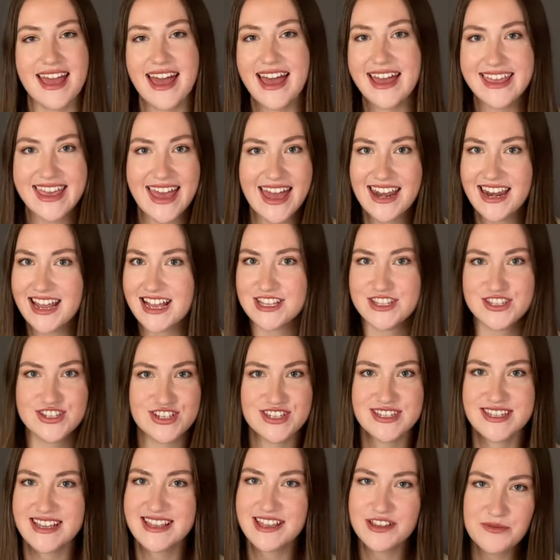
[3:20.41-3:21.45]
Again, it's
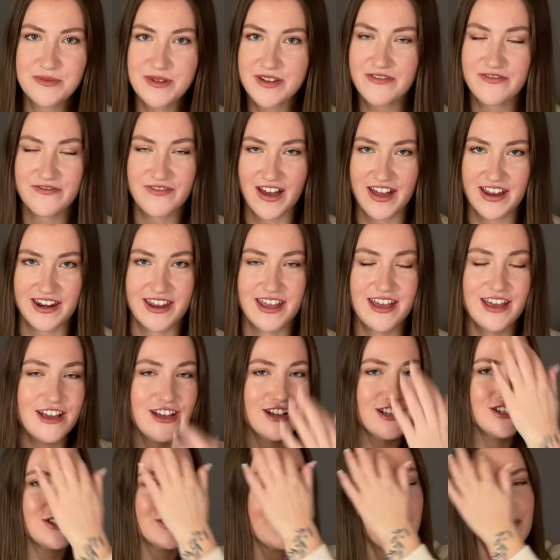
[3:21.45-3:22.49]
just a little bit of fun
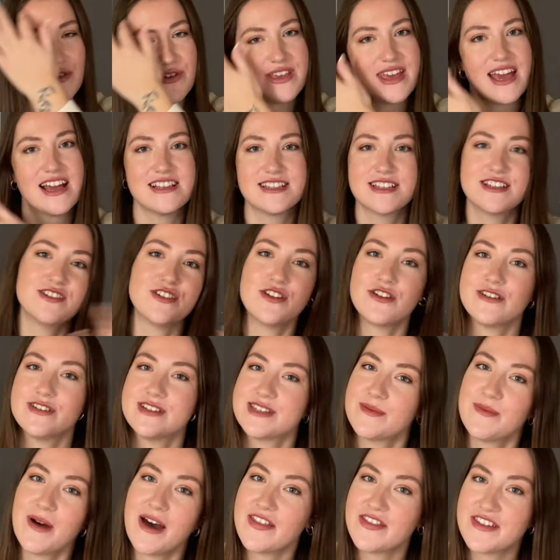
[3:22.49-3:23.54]
to get to know
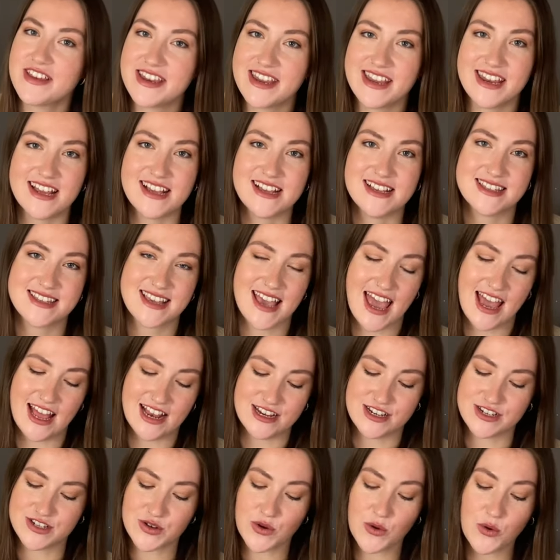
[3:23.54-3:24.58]
some other knitters
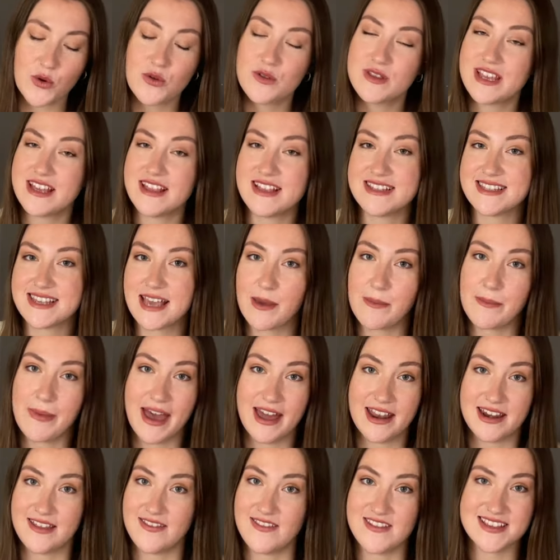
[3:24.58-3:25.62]
and all knit the same
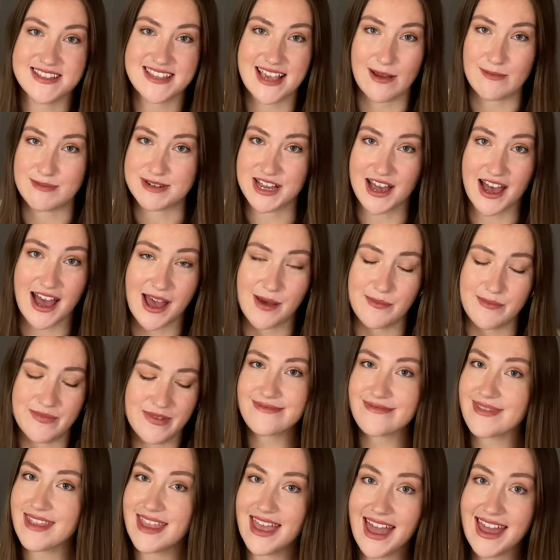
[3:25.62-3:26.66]
pattern at the same time
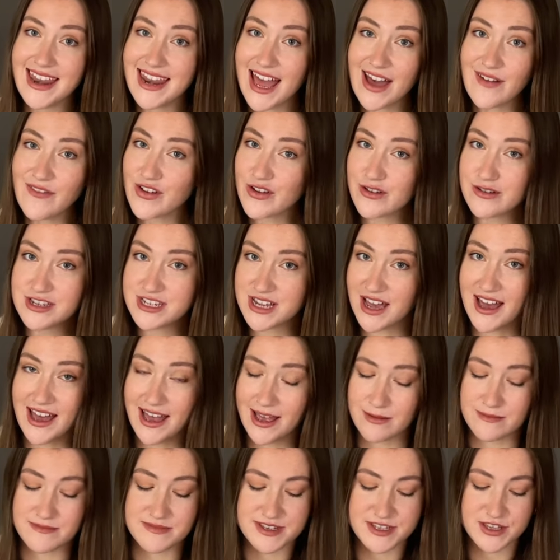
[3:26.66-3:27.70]
and have a good
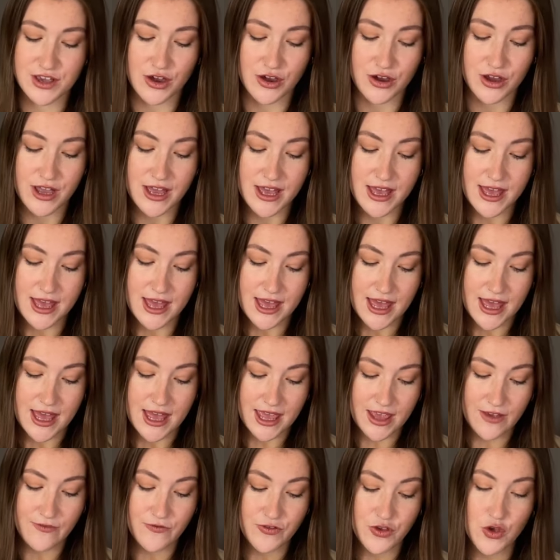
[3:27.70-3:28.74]
time. So
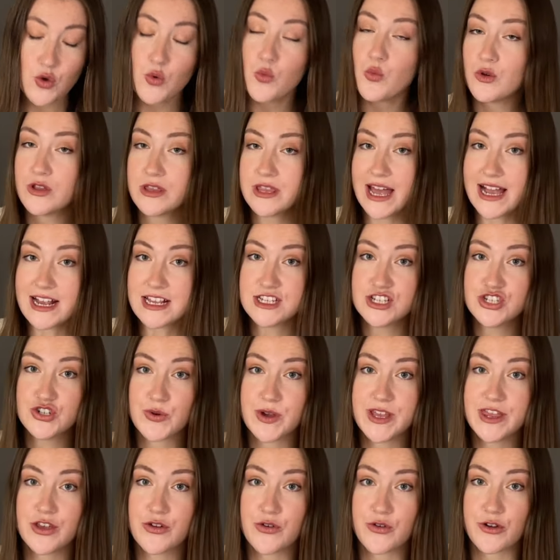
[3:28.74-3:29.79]
if you would like to
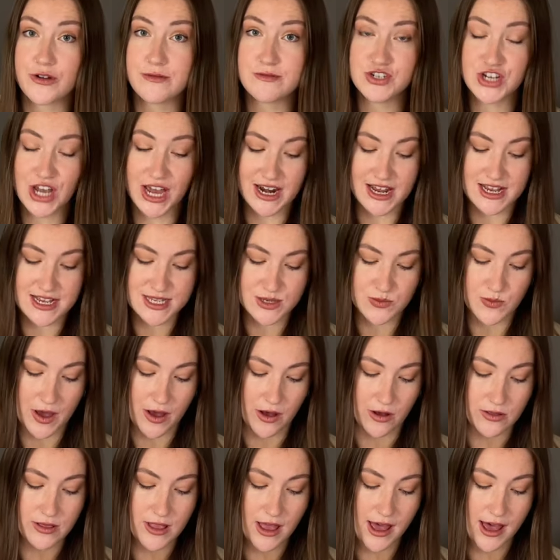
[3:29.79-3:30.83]
join the group chat as
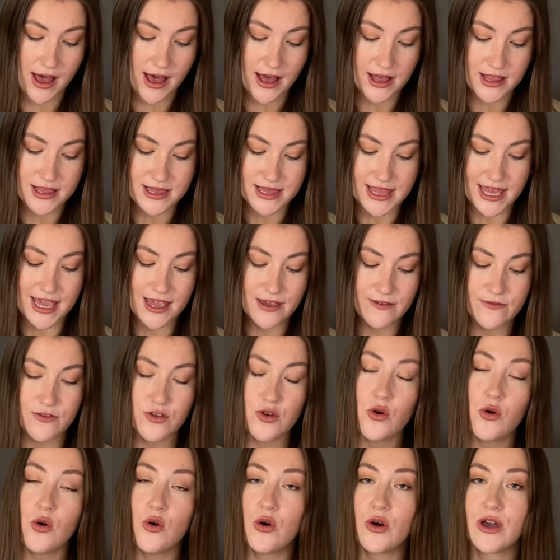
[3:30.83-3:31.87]
well, uh, leave
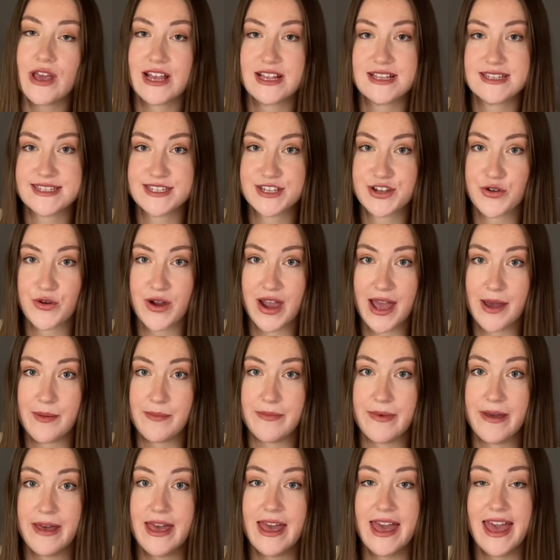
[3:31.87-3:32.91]
your
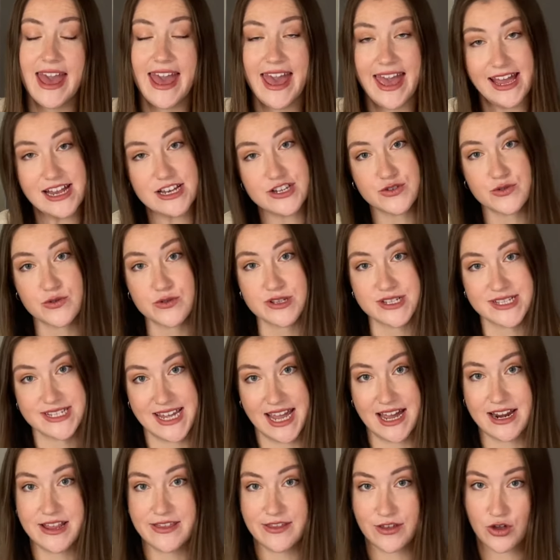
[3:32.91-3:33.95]
Instagram handle
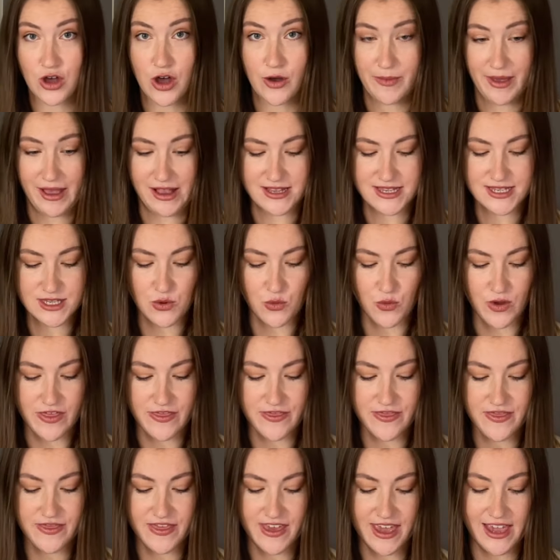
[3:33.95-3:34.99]
down in the comments
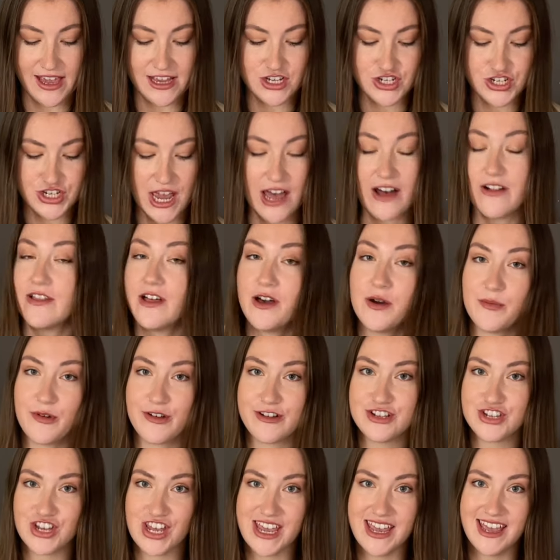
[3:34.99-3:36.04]
with the shell
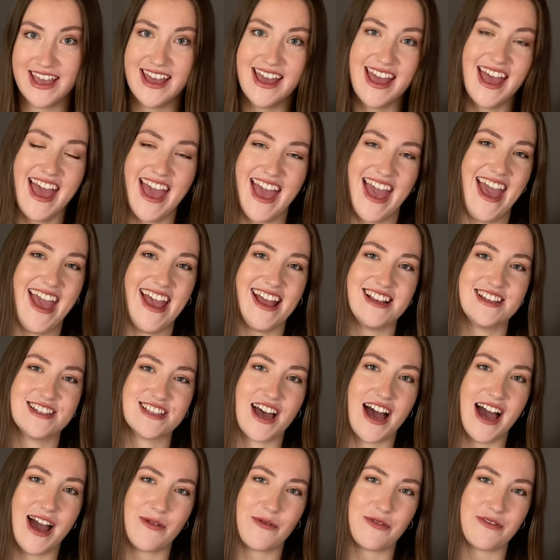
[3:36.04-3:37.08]
emoji and
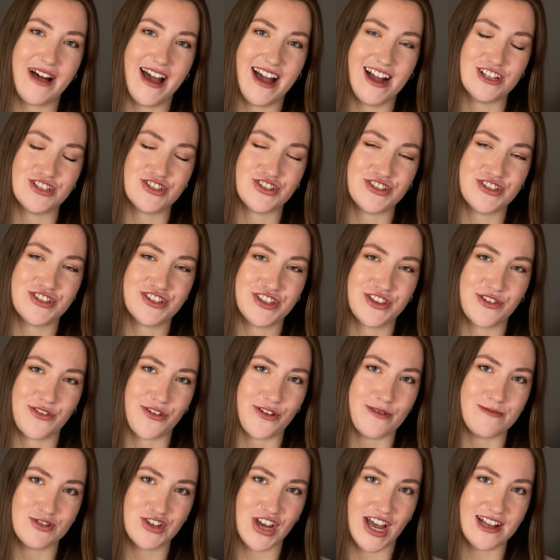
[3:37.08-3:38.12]
I will add you to the
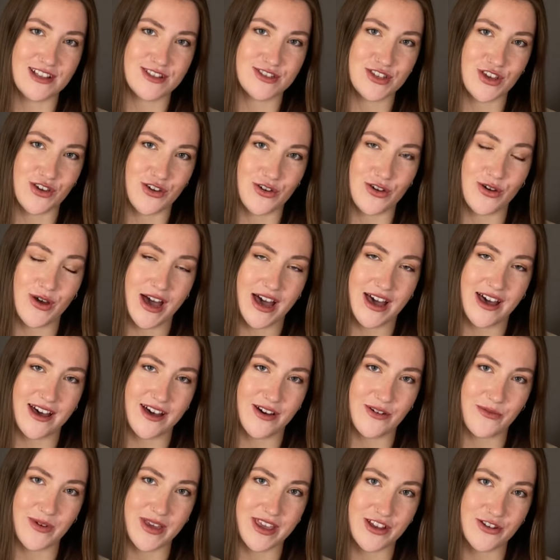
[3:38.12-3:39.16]
group chat so
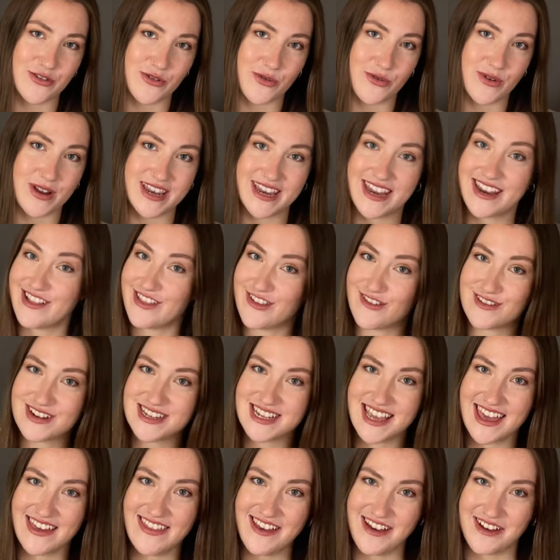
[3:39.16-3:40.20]
uh, we can all knit along
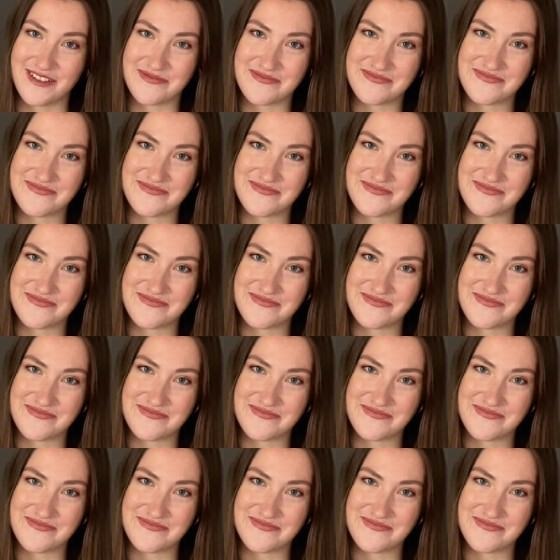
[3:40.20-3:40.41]
together.